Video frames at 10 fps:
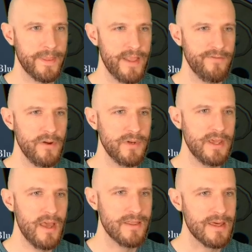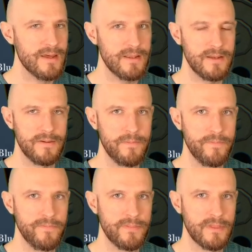If I were to get that,
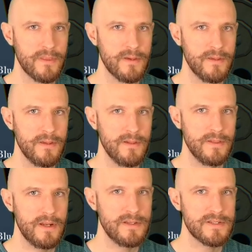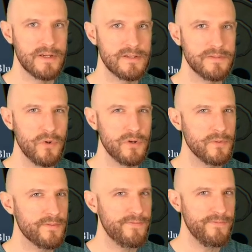then I'd start tomorrow
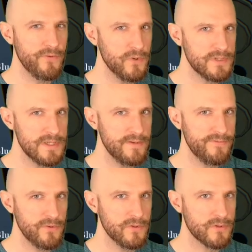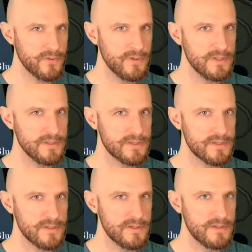with 44 coins.